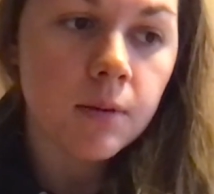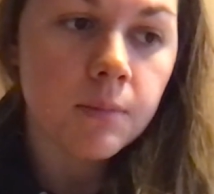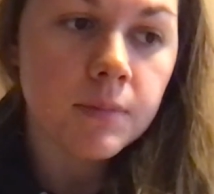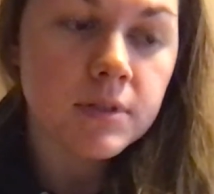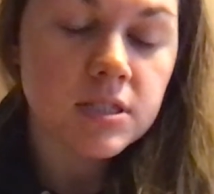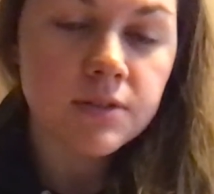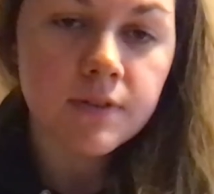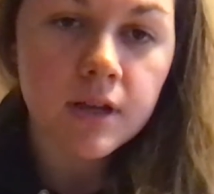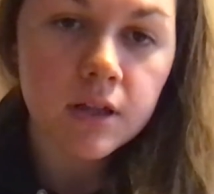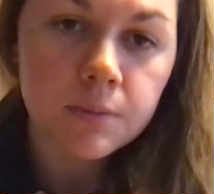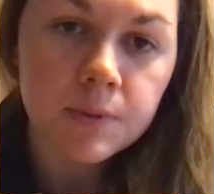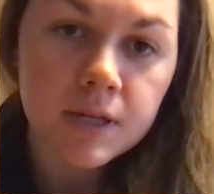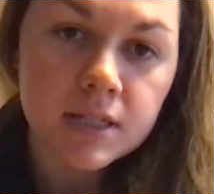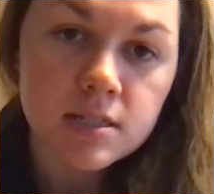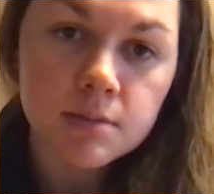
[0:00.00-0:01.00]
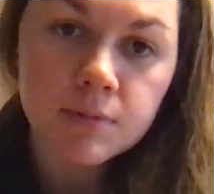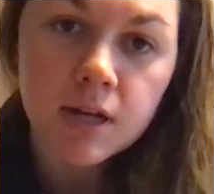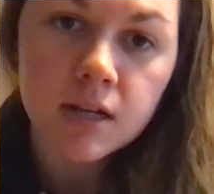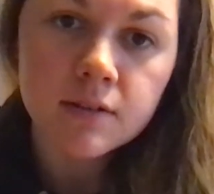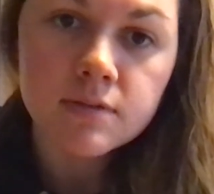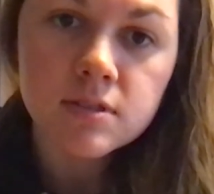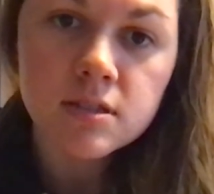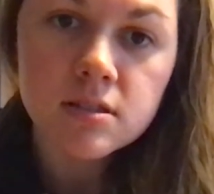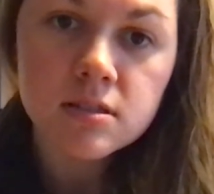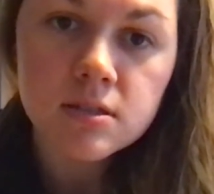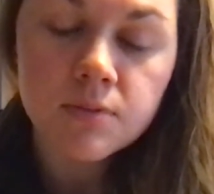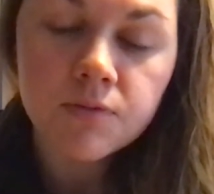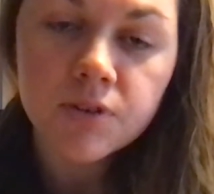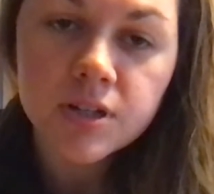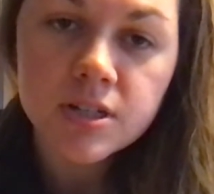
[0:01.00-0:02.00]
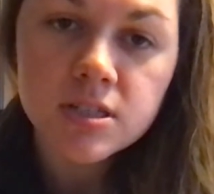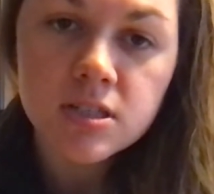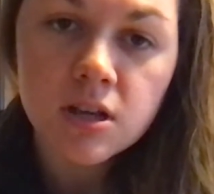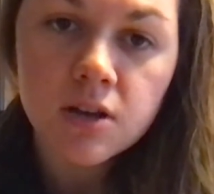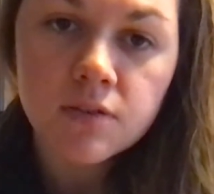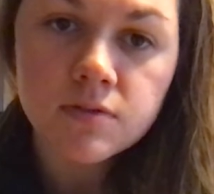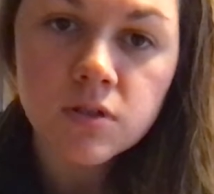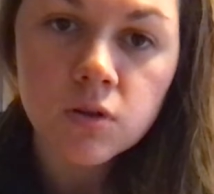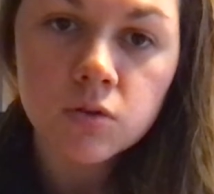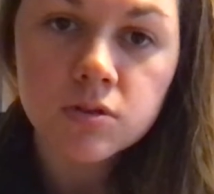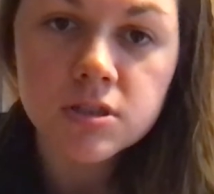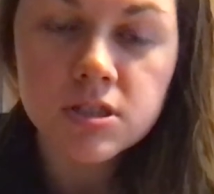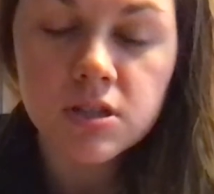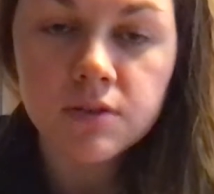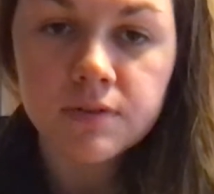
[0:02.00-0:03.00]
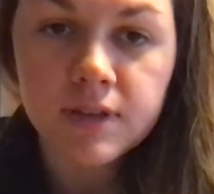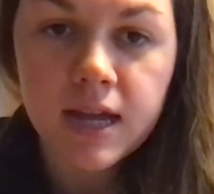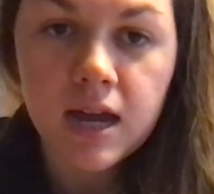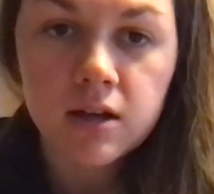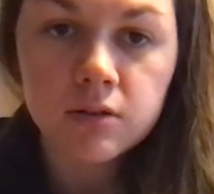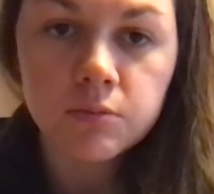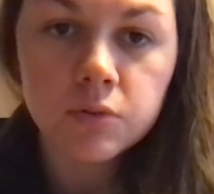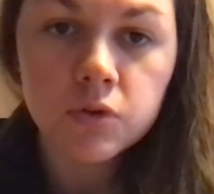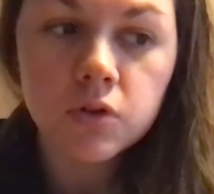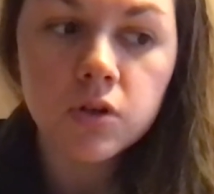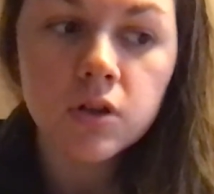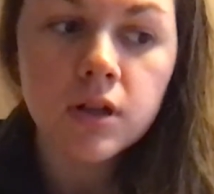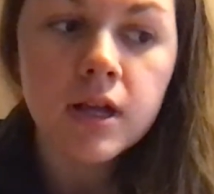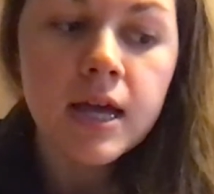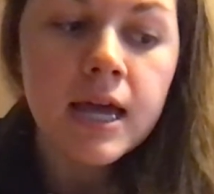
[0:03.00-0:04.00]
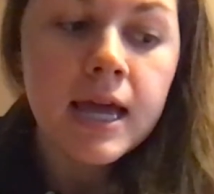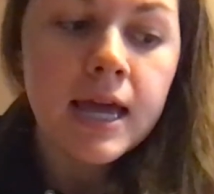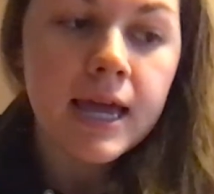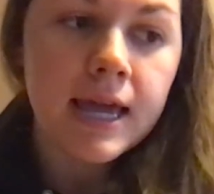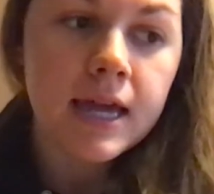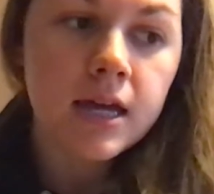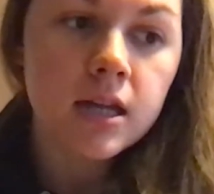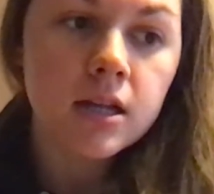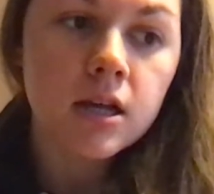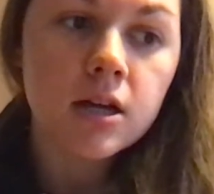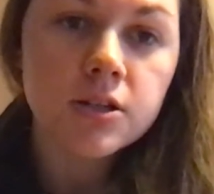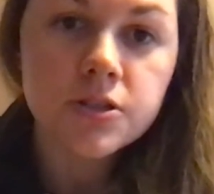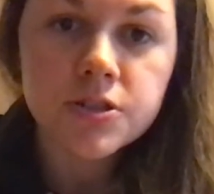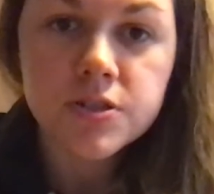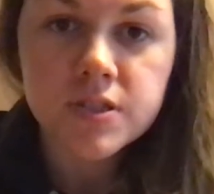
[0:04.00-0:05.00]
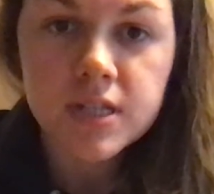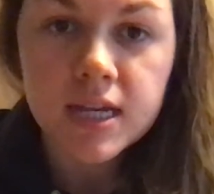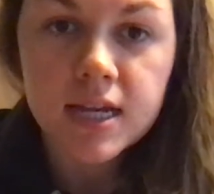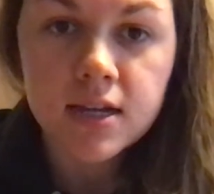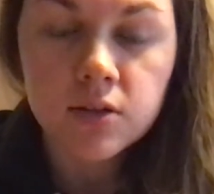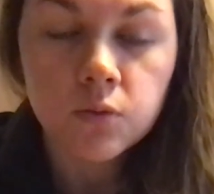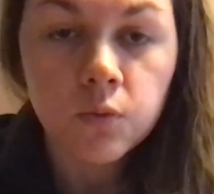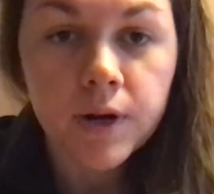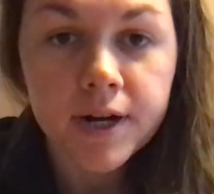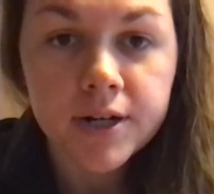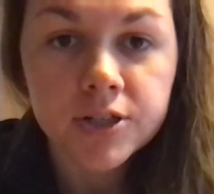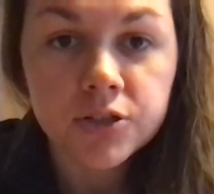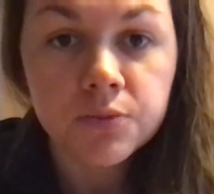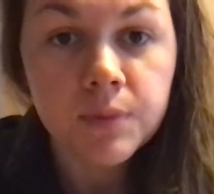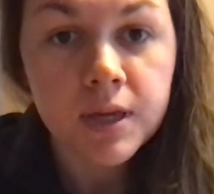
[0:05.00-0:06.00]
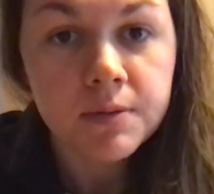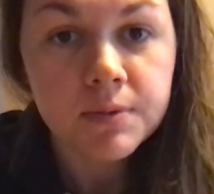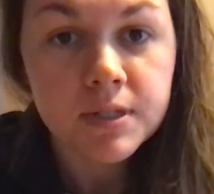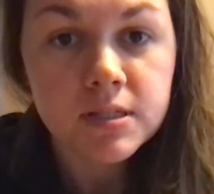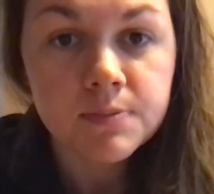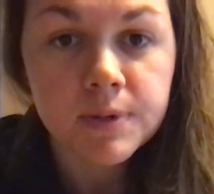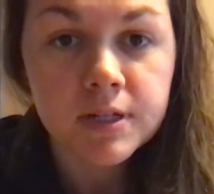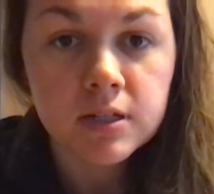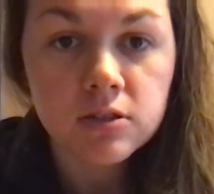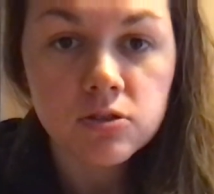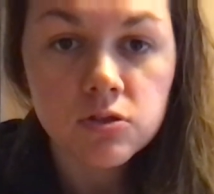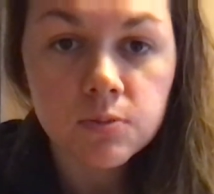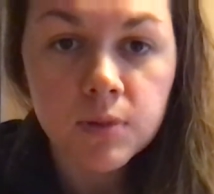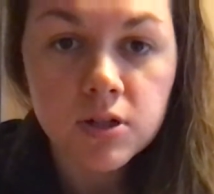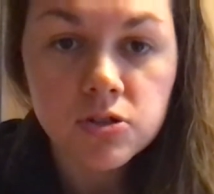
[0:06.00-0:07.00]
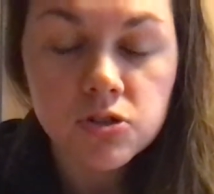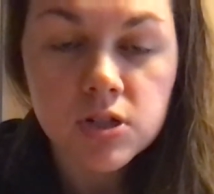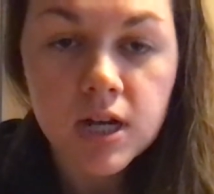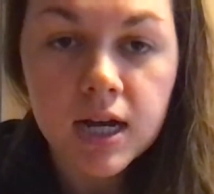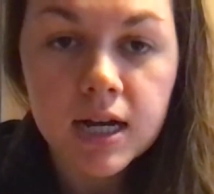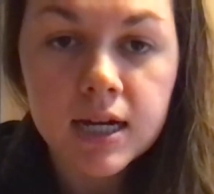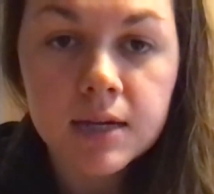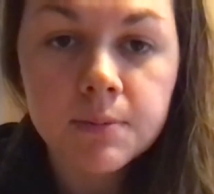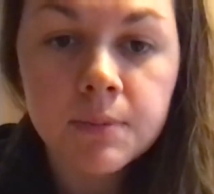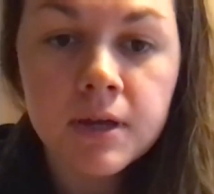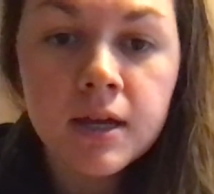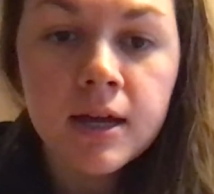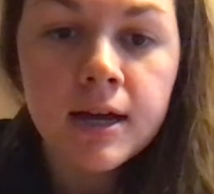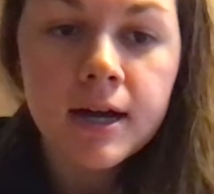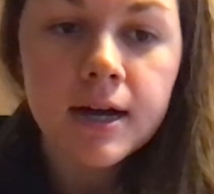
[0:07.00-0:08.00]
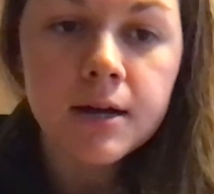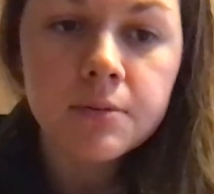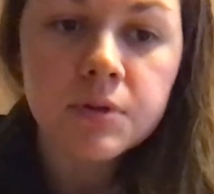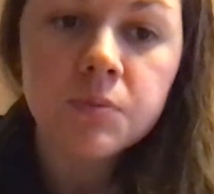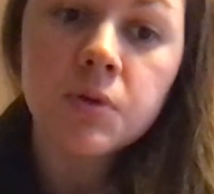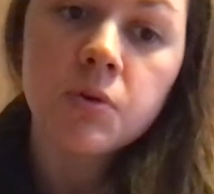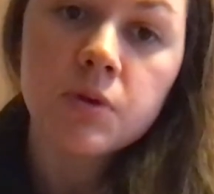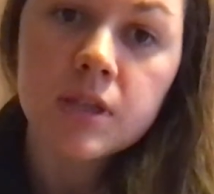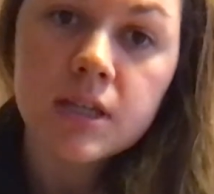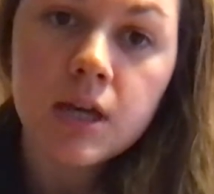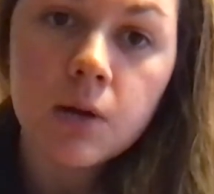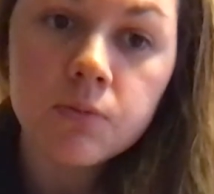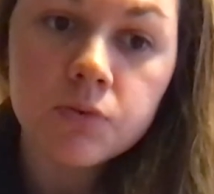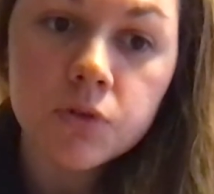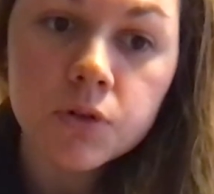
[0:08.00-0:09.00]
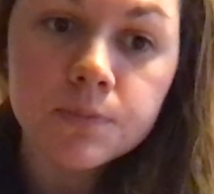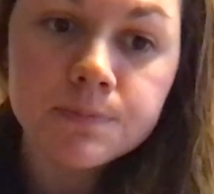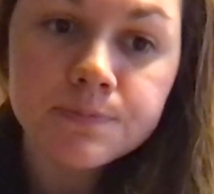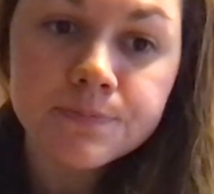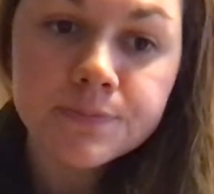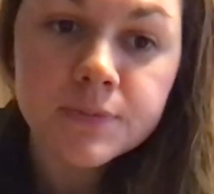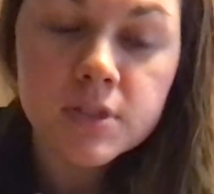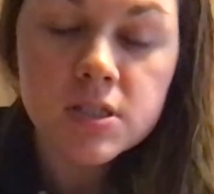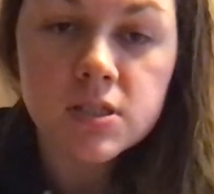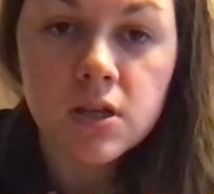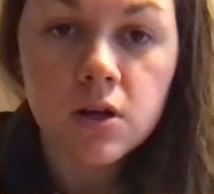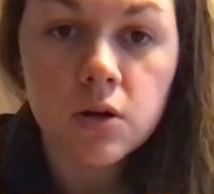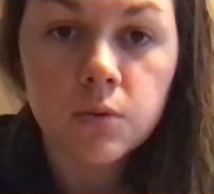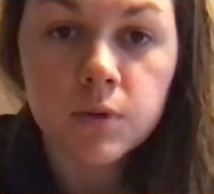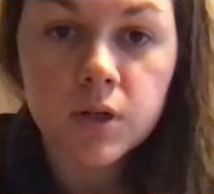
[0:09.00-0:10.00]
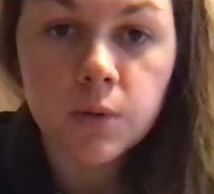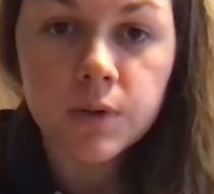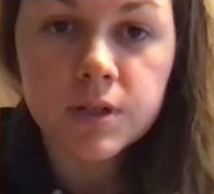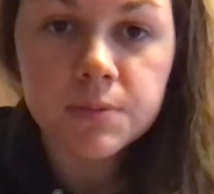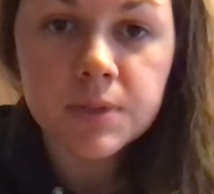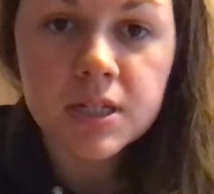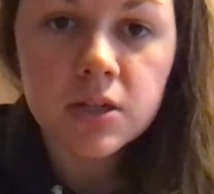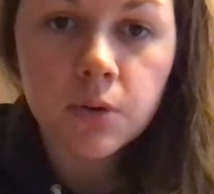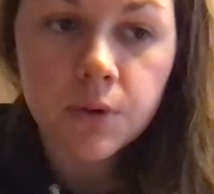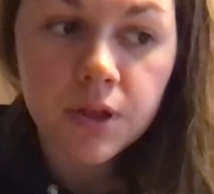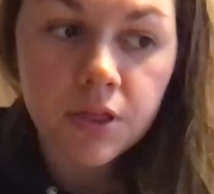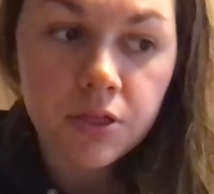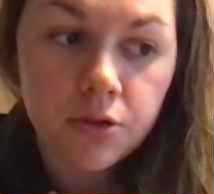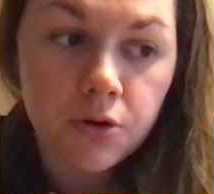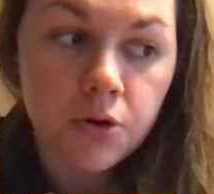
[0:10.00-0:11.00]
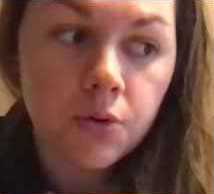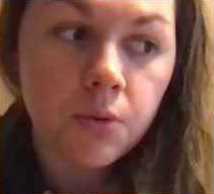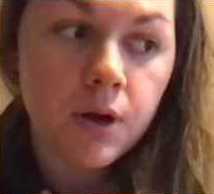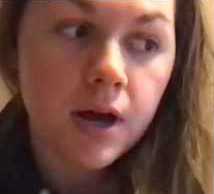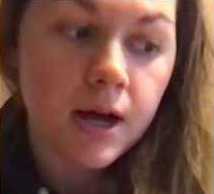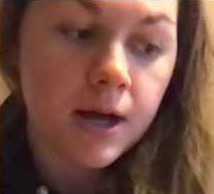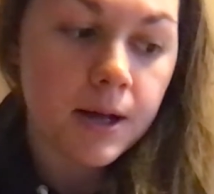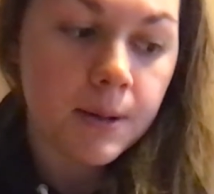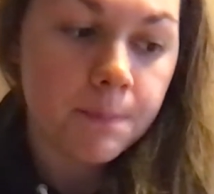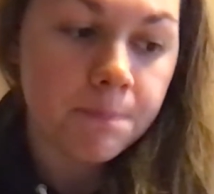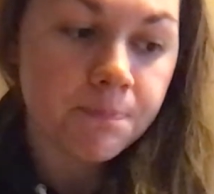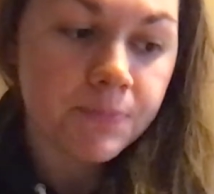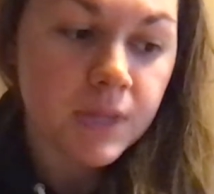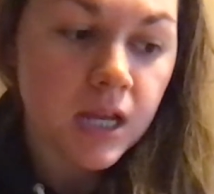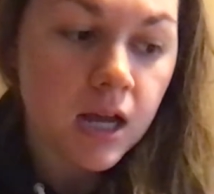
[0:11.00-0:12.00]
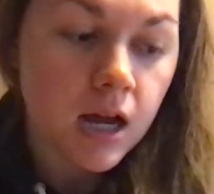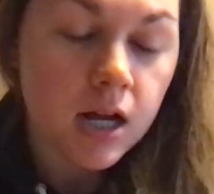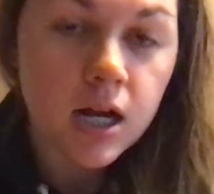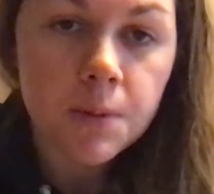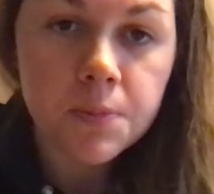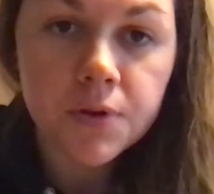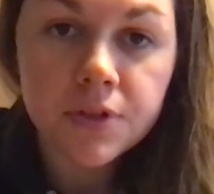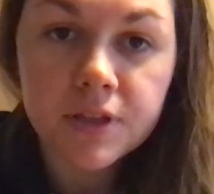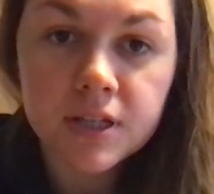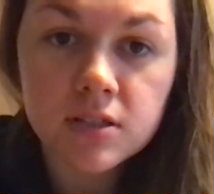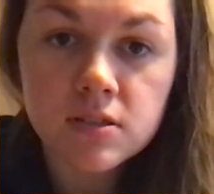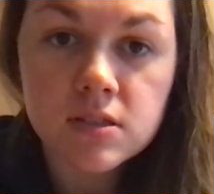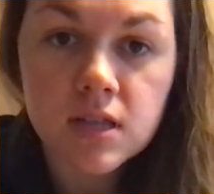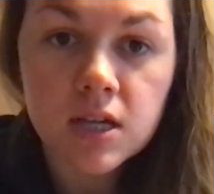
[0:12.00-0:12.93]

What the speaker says: developing some kind of system for yourself to hold yourself accountable and understand where you may be spending too much time can be really helpful. So we're going to be going through a couple things that